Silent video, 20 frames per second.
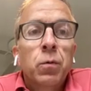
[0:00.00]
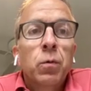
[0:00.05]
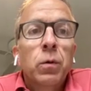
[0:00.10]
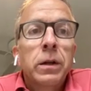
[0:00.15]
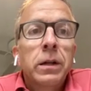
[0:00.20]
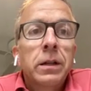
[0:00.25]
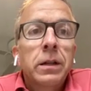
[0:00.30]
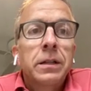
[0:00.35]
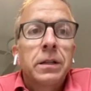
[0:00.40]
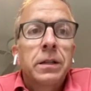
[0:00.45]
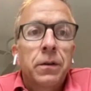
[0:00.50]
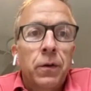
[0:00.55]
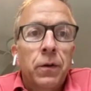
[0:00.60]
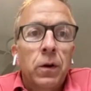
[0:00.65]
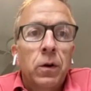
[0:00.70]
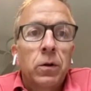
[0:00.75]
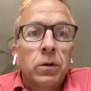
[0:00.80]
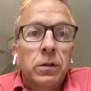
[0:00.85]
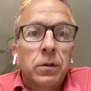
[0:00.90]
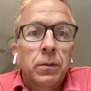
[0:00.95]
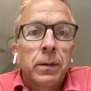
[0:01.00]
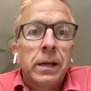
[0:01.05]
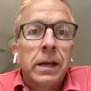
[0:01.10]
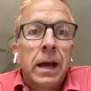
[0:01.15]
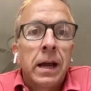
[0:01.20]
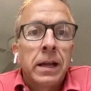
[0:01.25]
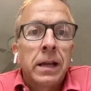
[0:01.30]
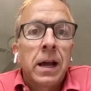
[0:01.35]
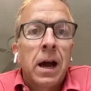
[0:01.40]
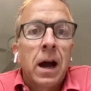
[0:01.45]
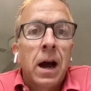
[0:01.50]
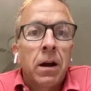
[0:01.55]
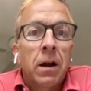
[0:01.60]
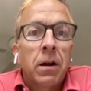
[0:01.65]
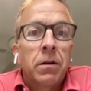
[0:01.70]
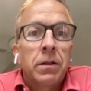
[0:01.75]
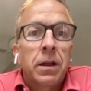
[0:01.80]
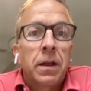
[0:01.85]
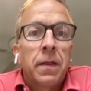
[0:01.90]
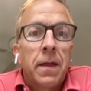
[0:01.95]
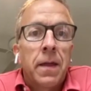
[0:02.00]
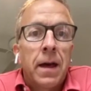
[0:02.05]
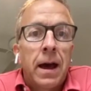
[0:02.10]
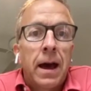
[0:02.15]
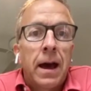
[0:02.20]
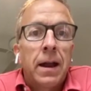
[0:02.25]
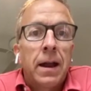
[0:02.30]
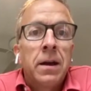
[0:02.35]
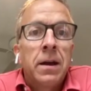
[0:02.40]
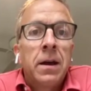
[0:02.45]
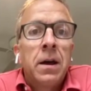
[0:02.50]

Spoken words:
really difficult to be any higher than that.